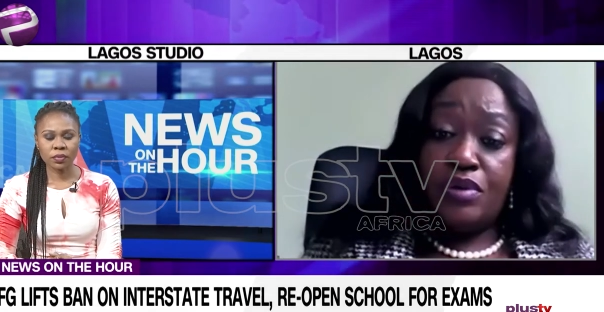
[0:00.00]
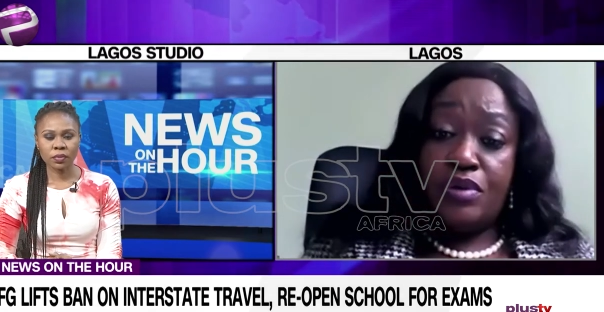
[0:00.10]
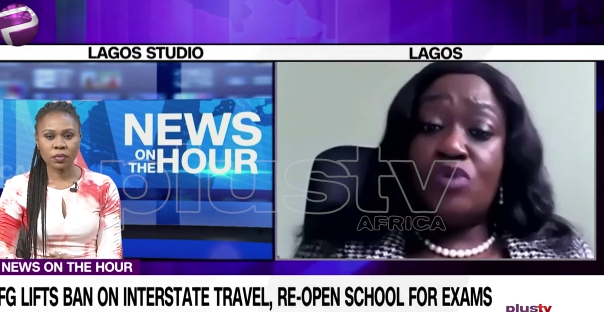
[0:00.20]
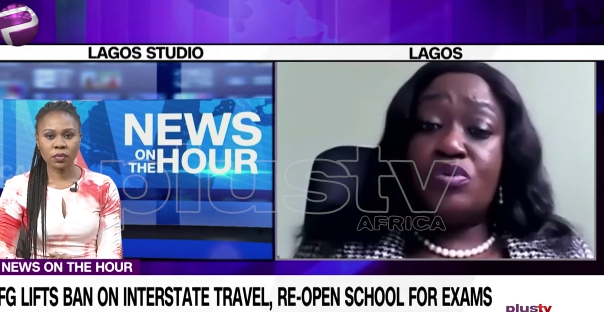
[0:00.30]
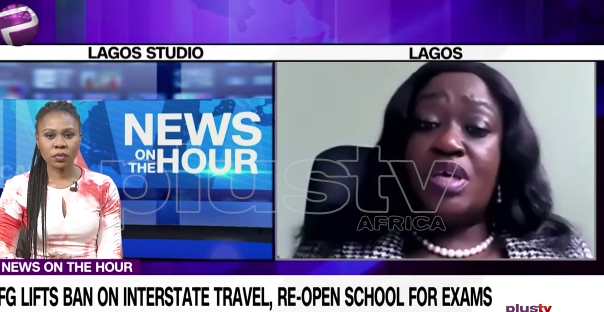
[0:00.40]

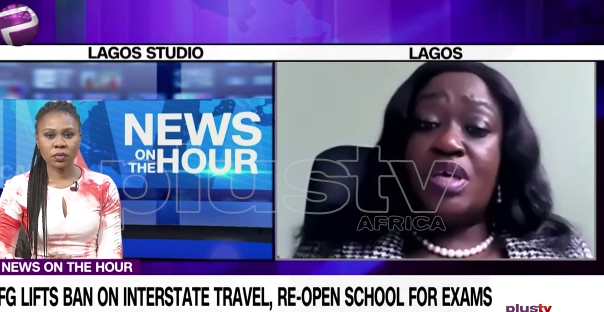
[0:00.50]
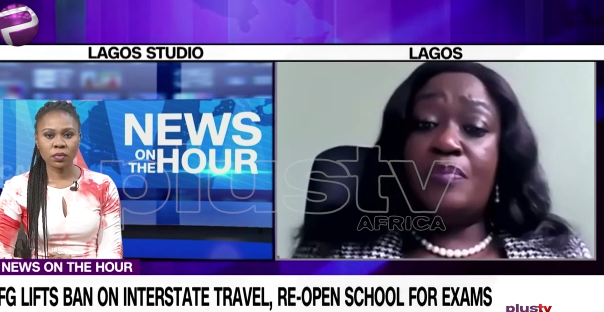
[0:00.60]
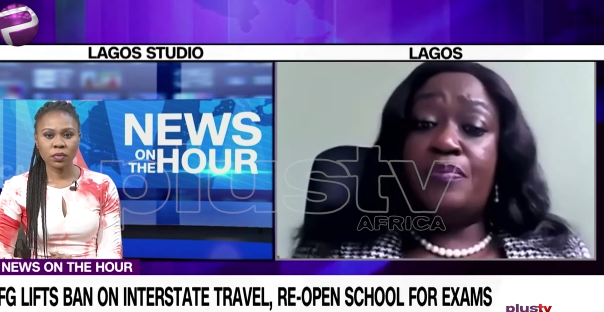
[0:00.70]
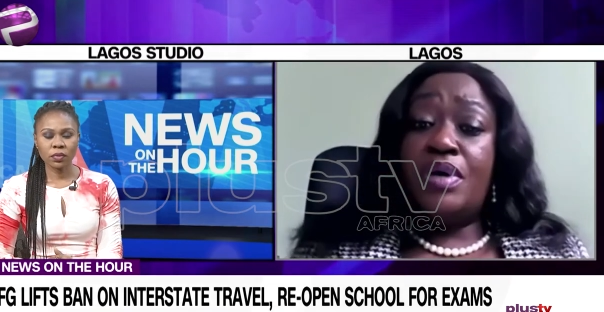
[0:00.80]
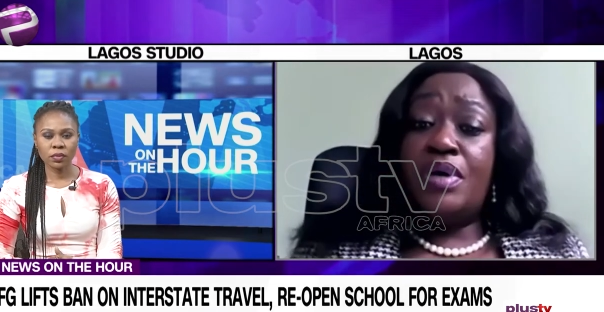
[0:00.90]
Speaker 1: how to
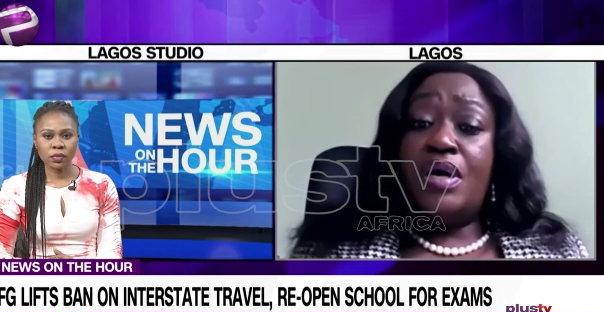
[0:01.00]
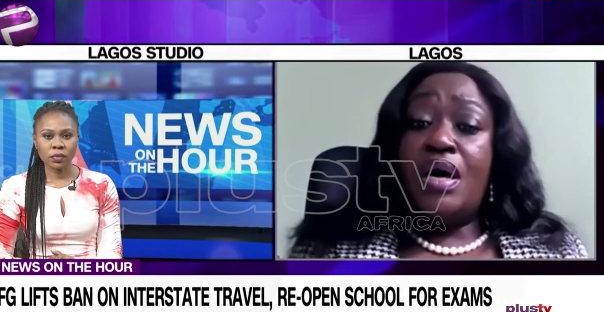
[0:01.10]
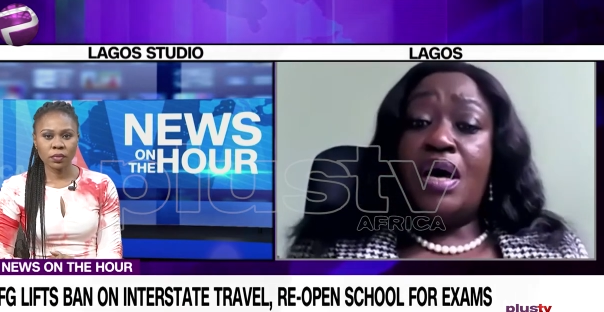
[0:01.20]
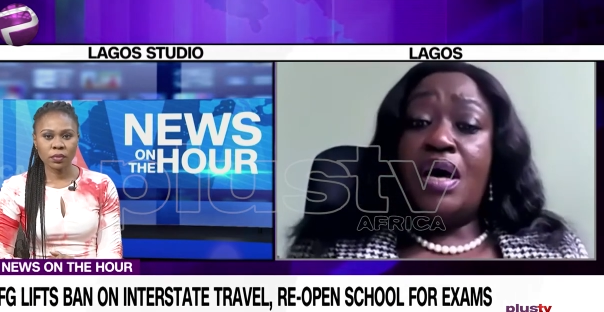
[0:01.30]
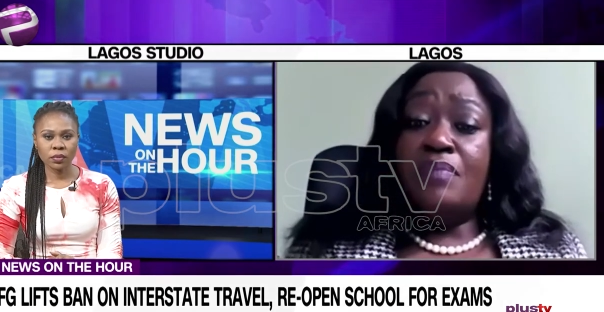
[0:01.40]
keep
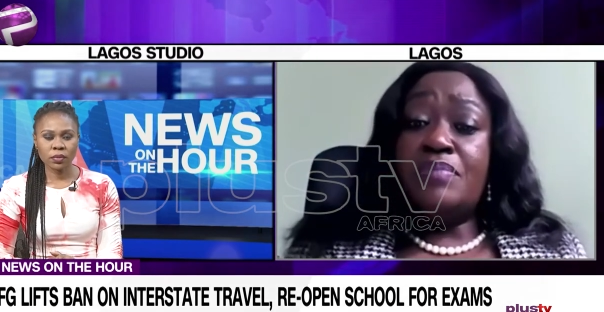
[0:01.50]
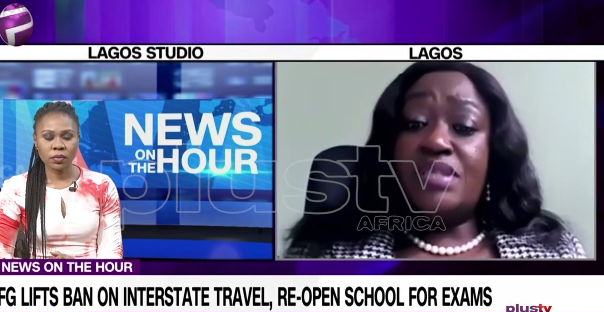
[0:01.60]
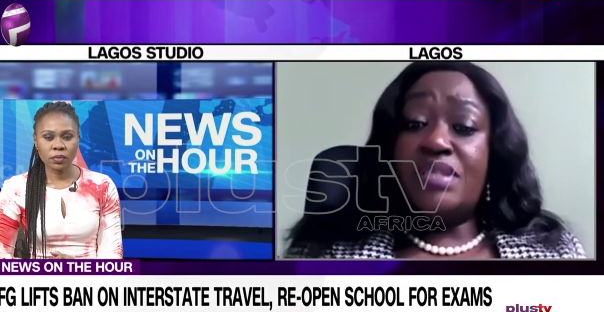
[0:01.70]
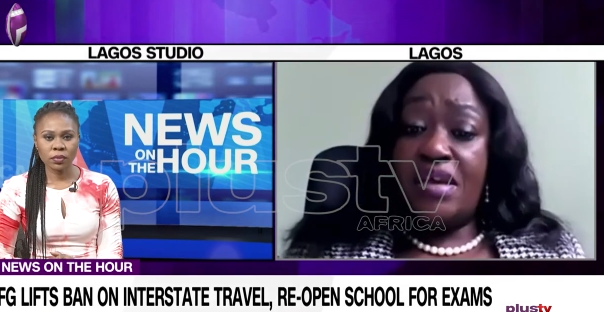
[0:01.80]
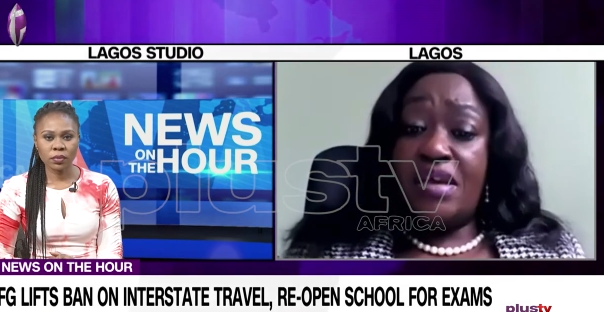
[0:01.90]

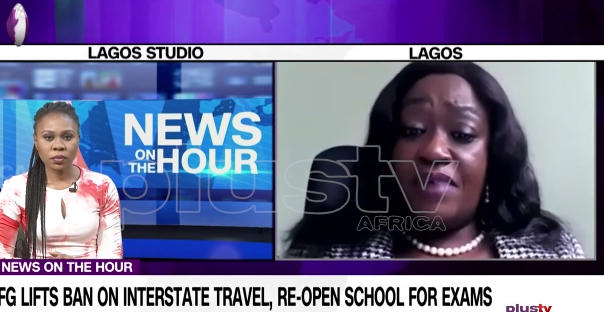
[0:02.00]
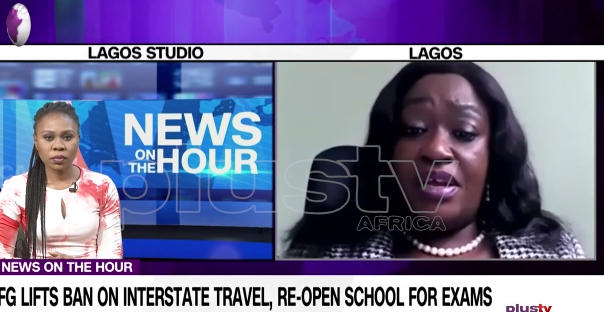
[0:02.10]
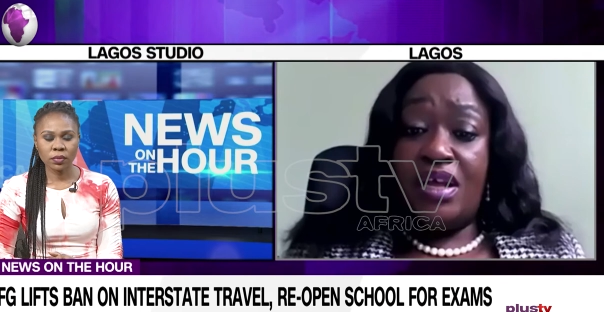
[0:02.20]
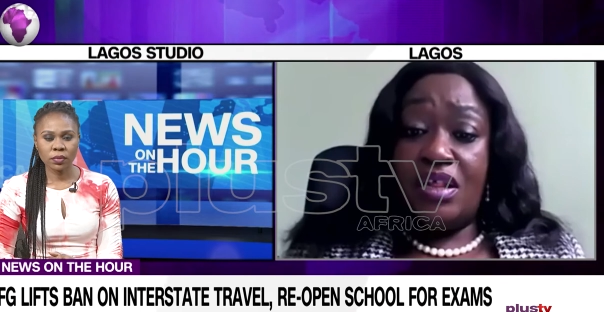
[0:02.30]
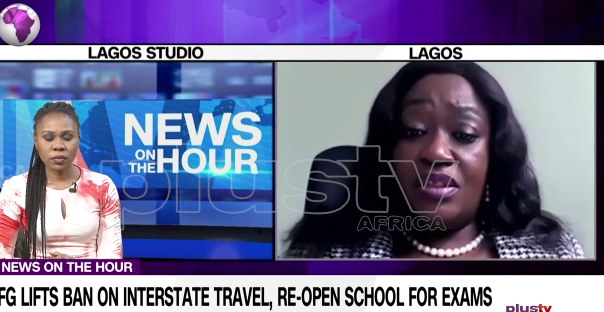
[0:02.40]
safe and
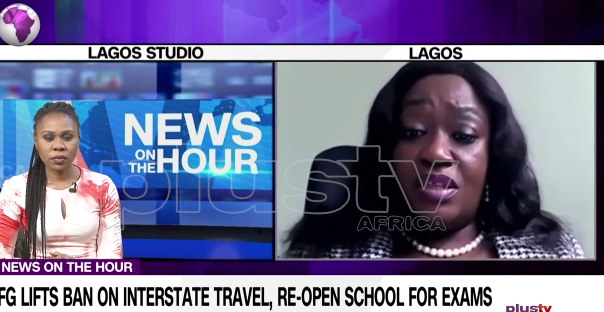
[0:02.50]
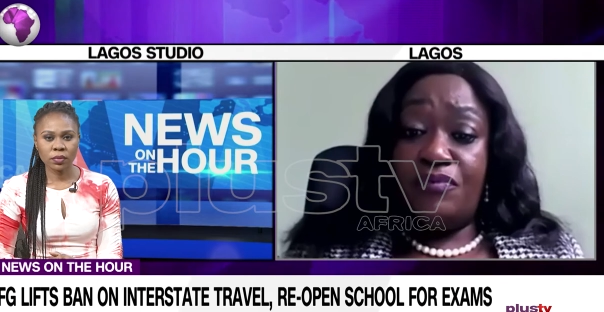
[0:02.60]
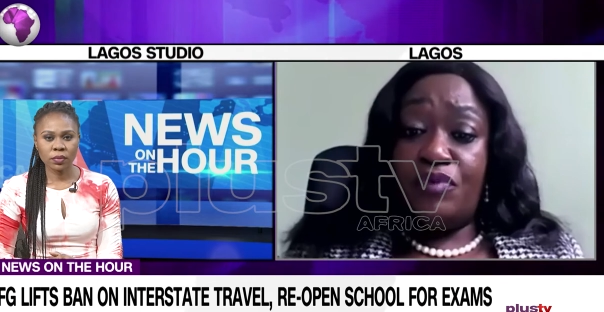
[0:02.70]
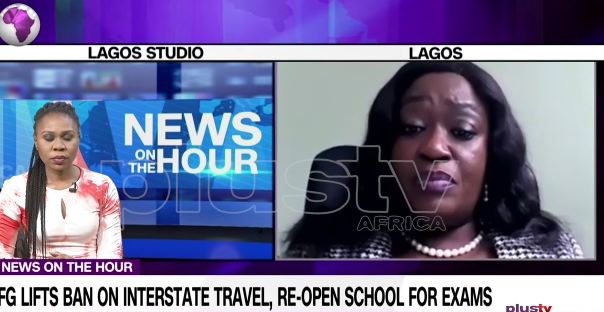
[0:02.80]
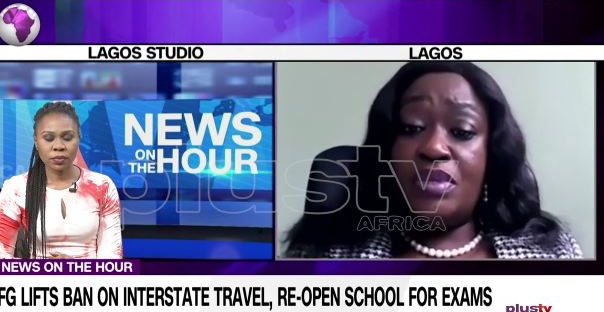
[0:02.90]
healthy
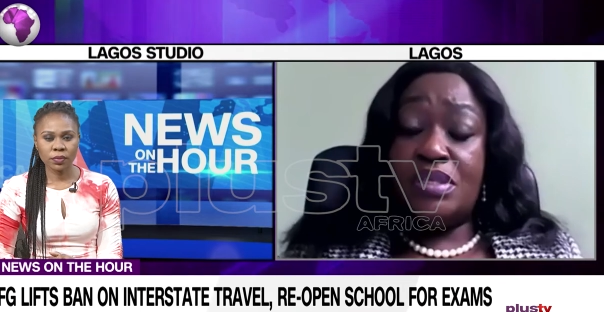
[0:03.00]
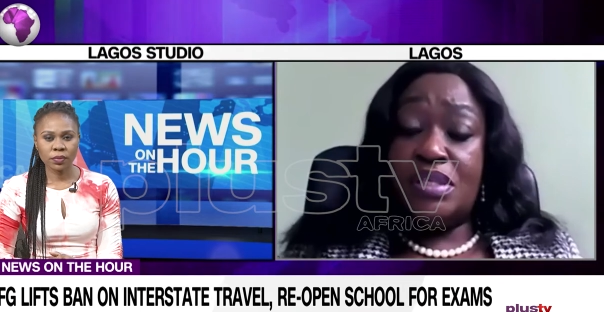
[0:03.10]
from this